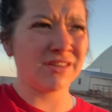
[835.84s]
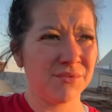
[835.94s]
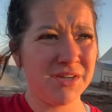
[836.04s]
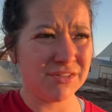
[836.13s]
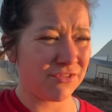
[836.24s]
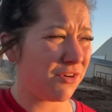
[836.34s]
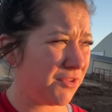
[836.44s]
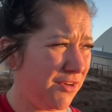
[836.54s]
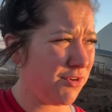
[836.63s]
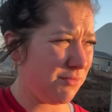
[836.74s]
we use for
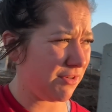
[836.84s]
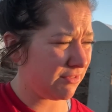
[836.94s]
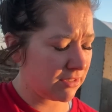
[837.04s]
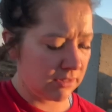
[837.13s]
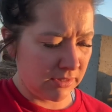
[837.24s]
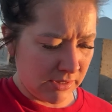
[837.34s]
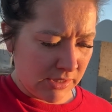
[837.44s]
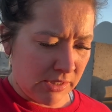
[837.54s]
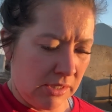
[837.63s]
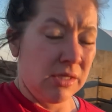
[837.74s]
only hormones.
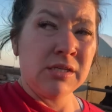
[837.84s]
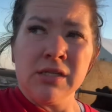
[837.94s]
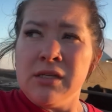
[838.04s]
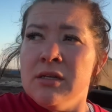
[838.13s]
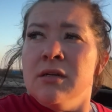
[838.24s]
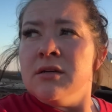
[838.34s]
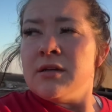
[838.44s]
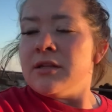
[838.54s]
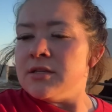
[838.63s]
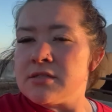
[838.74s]

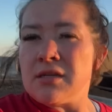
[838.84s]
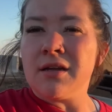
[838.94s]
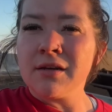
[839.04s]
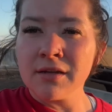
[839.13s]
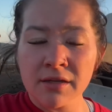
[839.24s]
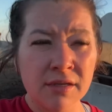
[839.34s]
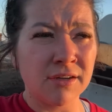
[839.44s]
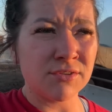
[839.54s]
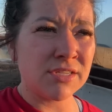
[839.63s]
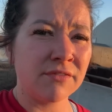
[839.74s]
Get this done,
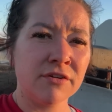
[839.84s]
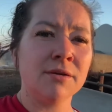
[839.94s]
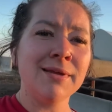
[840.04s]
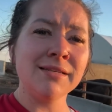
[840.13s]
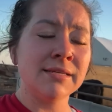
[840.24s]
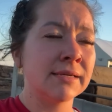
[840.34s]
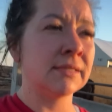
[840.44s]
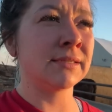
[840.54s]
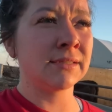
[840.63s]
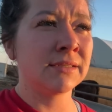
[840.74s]
go sit for a bit.
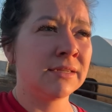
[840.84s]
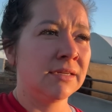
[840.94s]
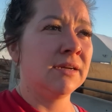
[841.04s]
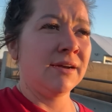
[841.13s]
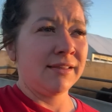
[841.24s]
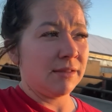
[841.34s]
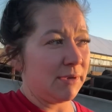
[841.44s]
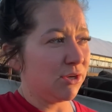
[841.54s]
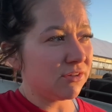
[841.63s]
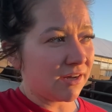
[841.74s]
The
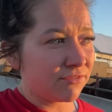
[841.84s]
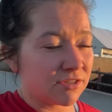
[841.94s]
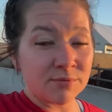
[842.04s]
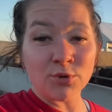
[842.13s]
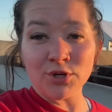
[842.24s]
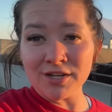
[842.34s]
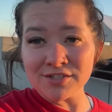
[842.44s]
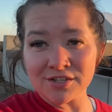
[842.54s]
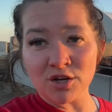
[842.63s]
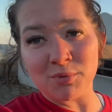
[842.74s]
mare left this morning
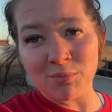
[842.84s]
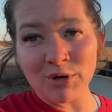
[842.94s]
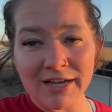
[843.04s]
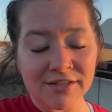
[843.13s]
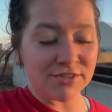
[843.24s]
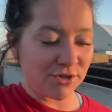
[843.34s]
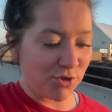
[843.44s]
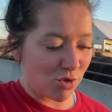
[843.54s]
to go be bred, so no